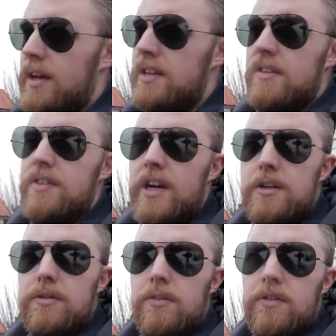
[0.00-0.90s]
He
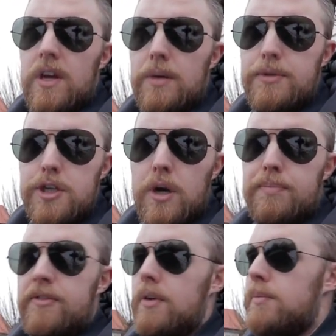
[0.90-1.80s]
decided to set up
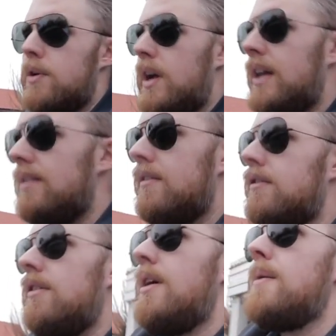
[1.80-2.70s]
shop somewhere
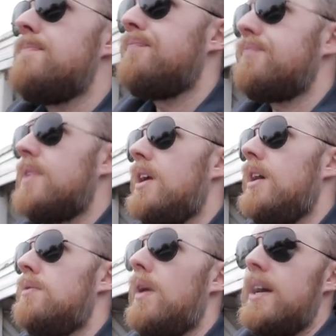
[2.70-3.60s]
else.
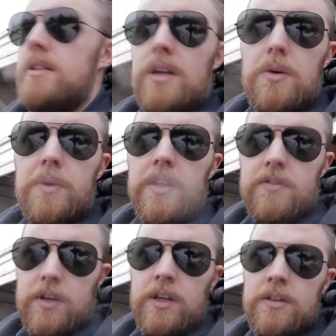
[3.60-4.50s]
Right now
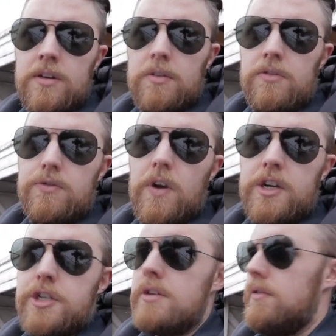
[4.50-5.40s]
he's in
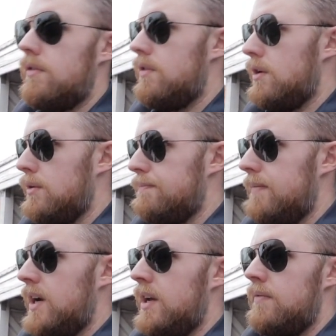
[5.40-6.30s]
construction, so
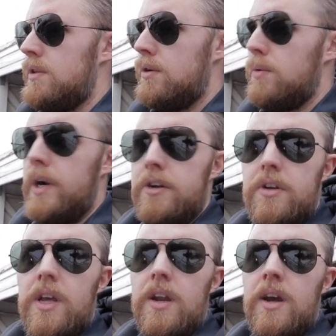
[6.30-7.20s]
I have nowhere
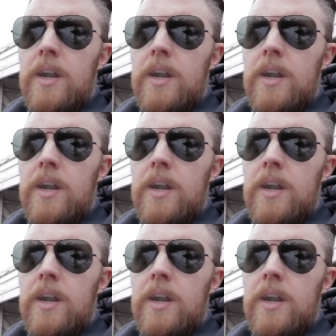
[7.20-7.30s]
to get a